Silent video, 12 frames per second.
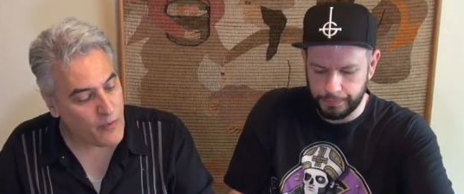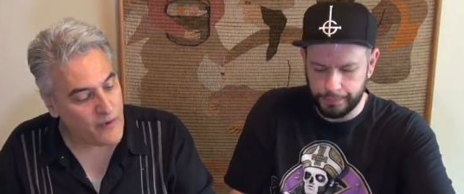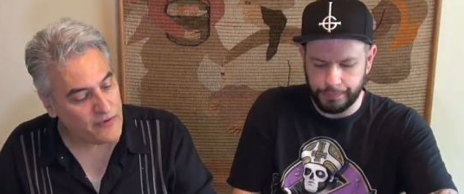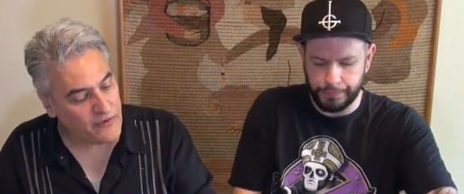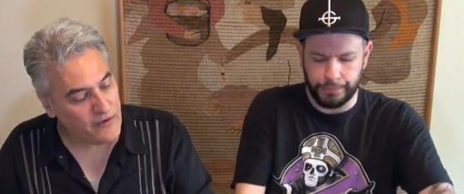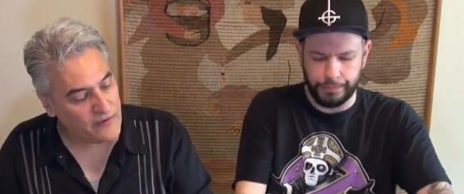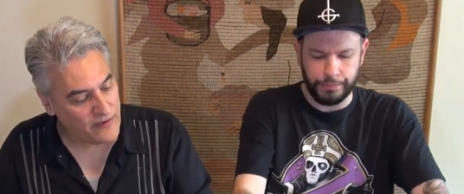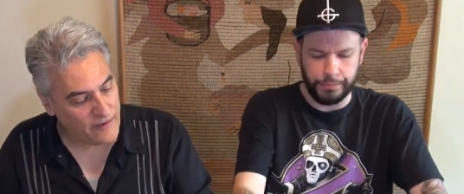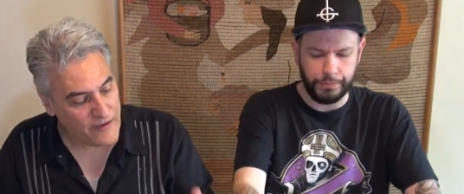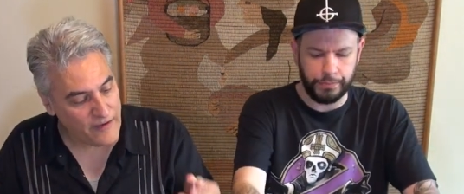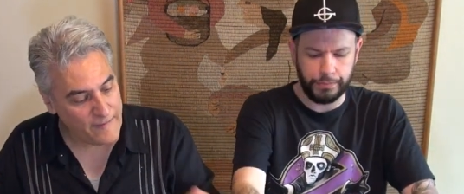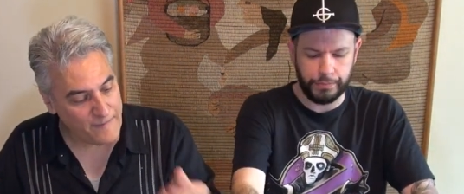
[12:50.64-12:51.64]
Speaker 1: know what this is.
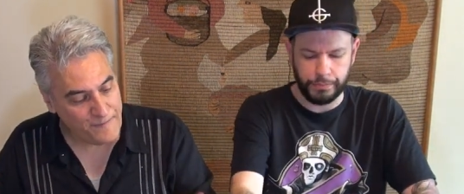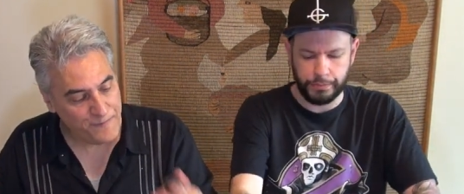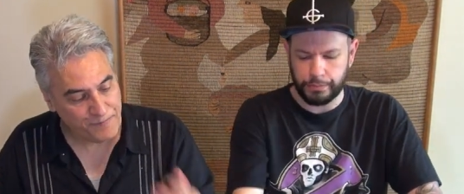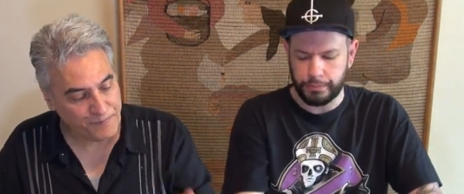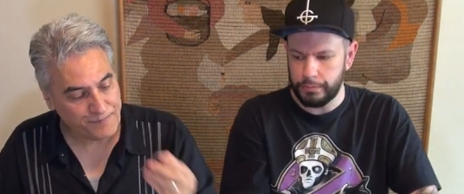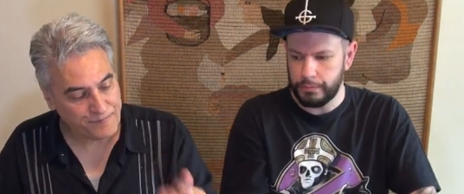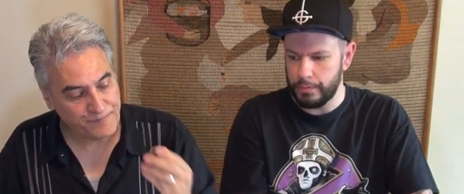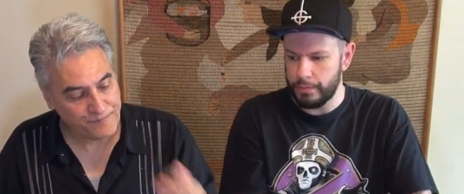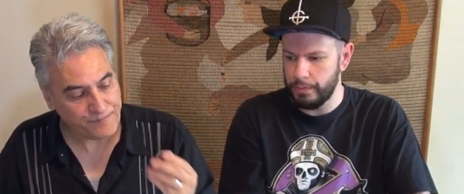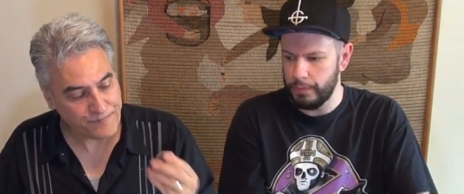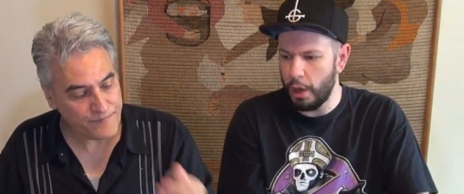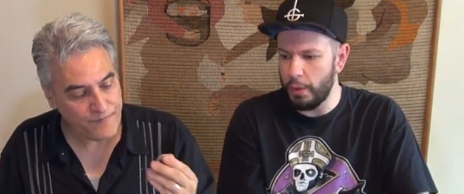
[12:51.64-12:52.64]
Oh,
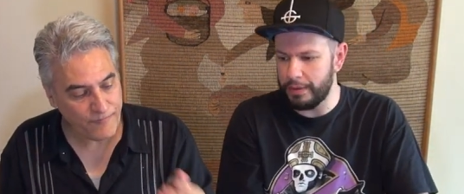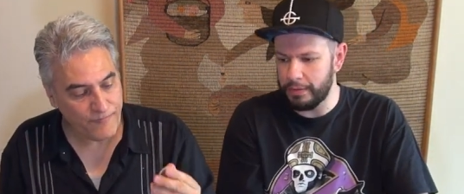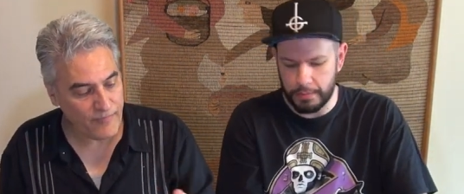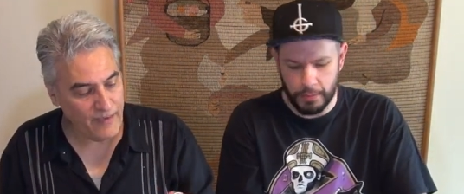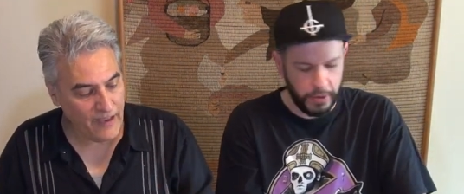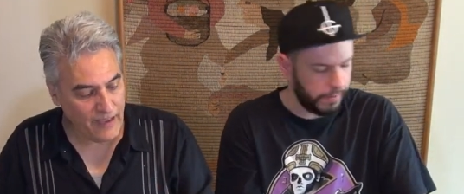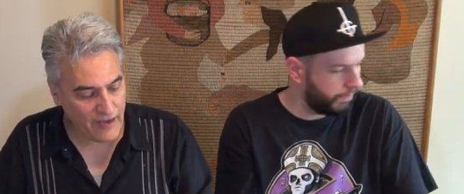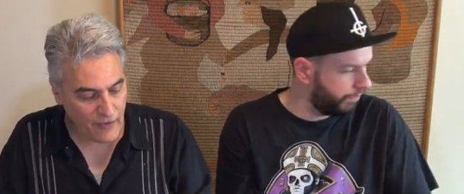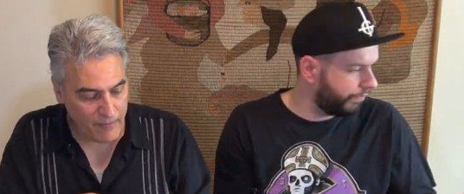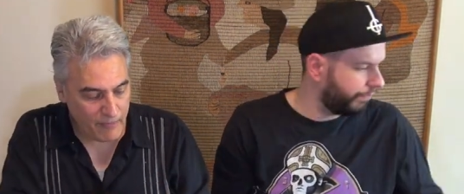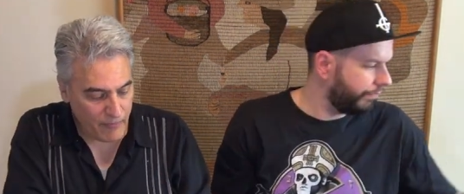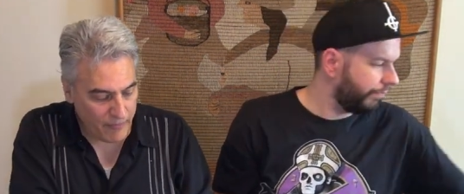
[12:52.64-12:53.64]
we have one more. I don't
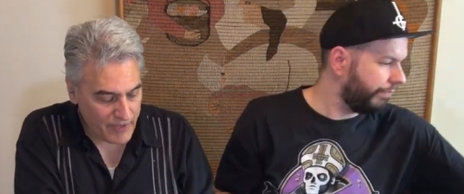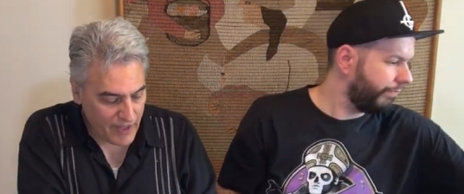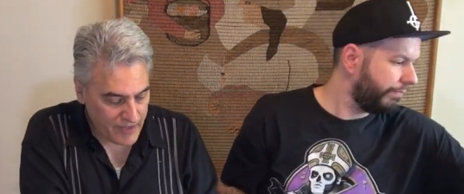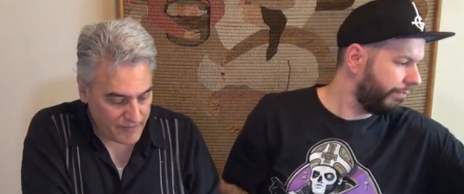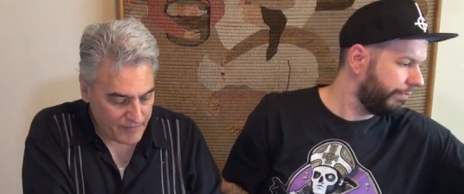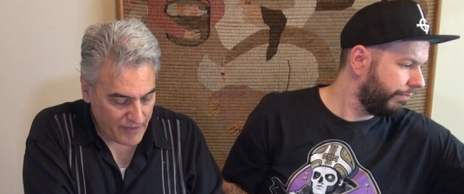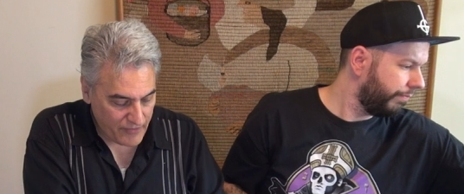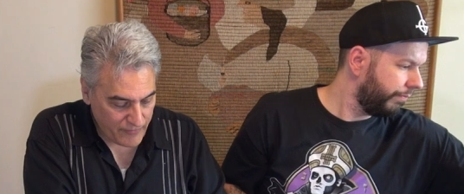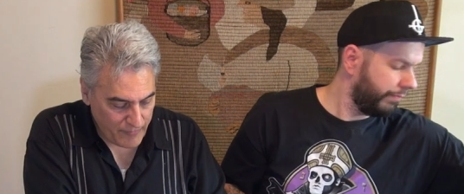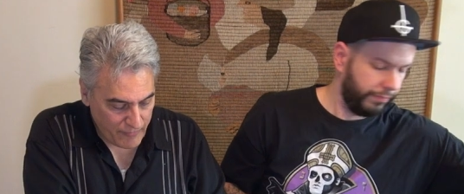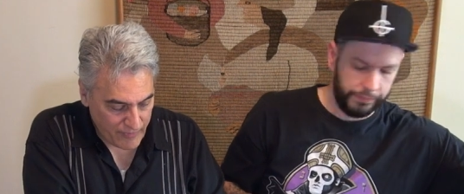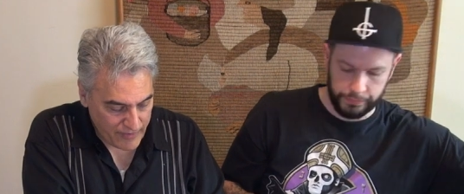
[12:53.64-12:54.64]
remember where we got it. I don't
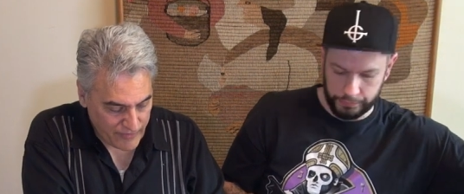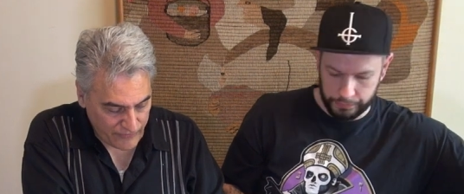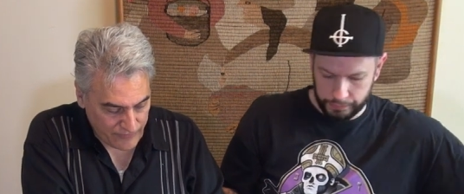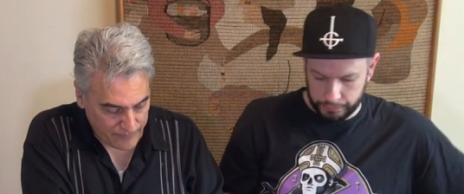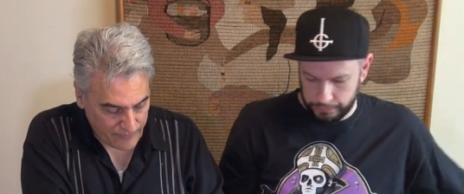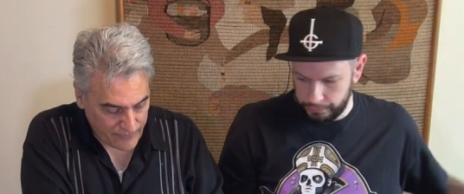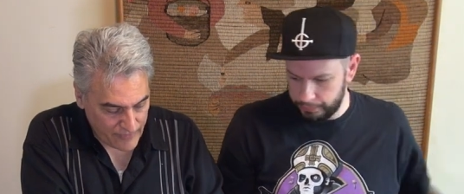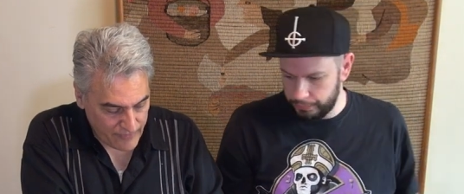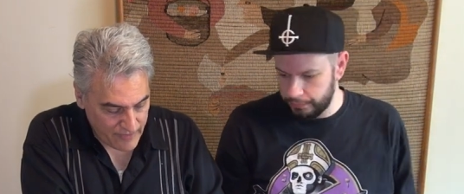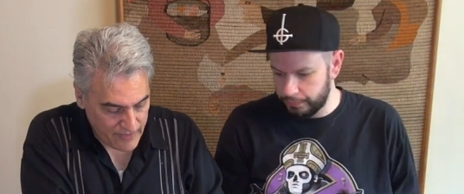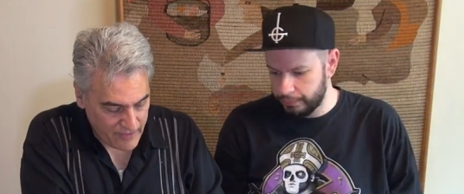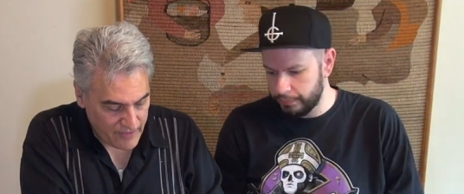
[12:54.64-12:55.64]
remember what it is.
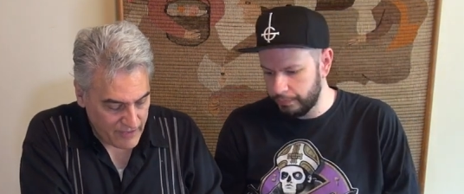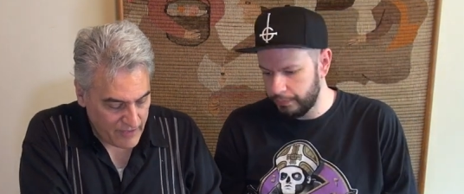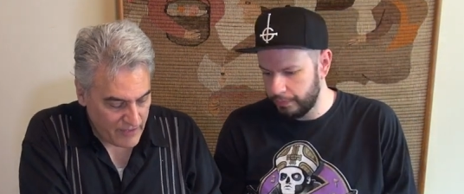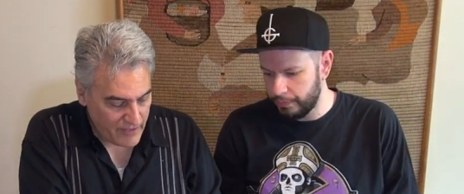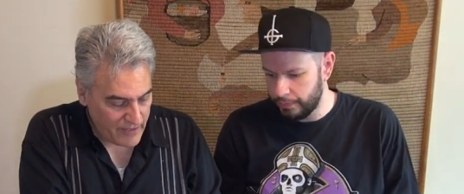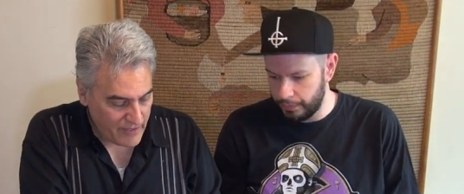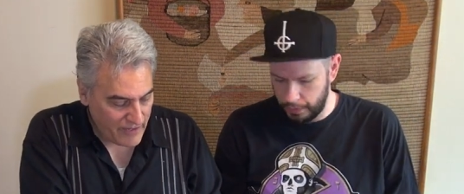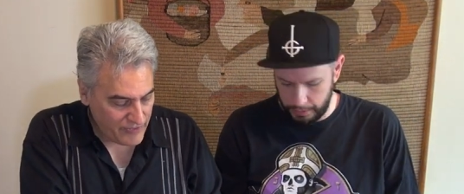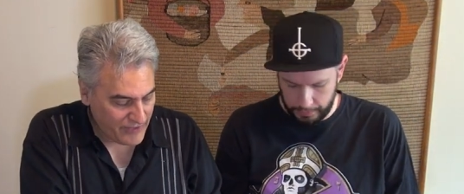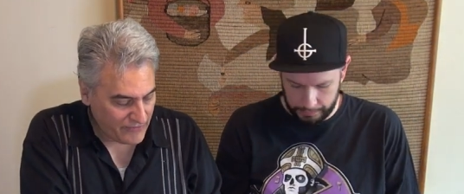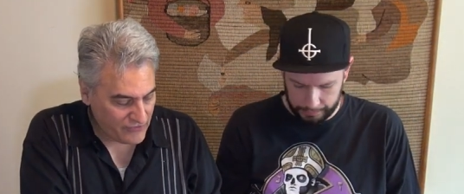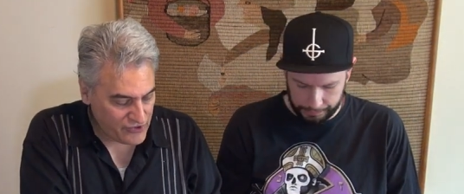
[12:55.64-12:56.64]
So, I
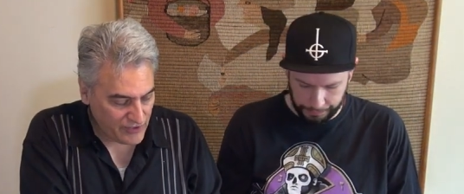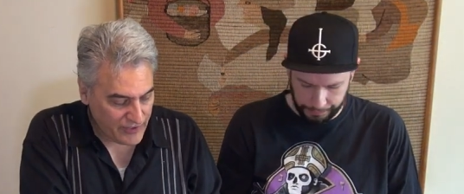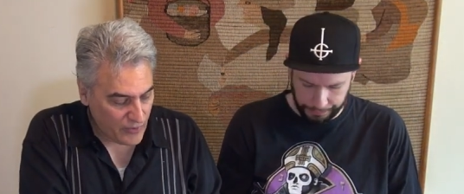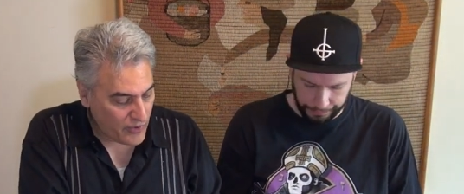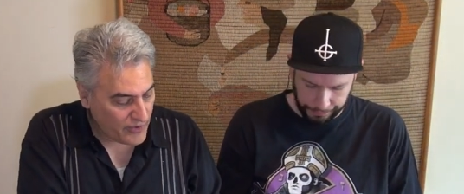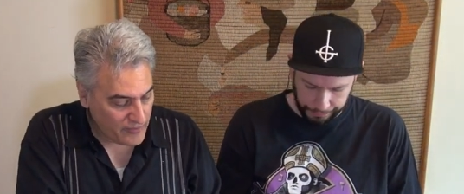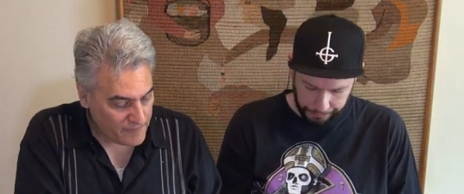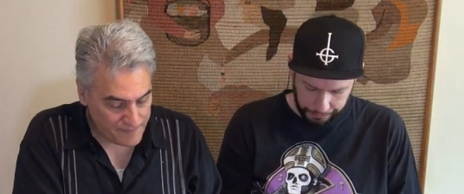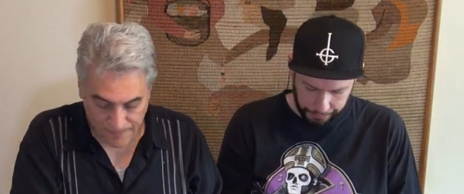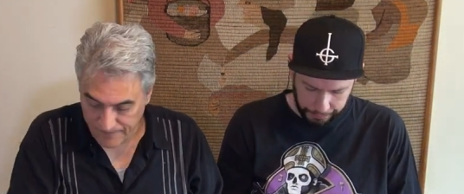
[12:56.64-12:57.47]
think it's chili oil.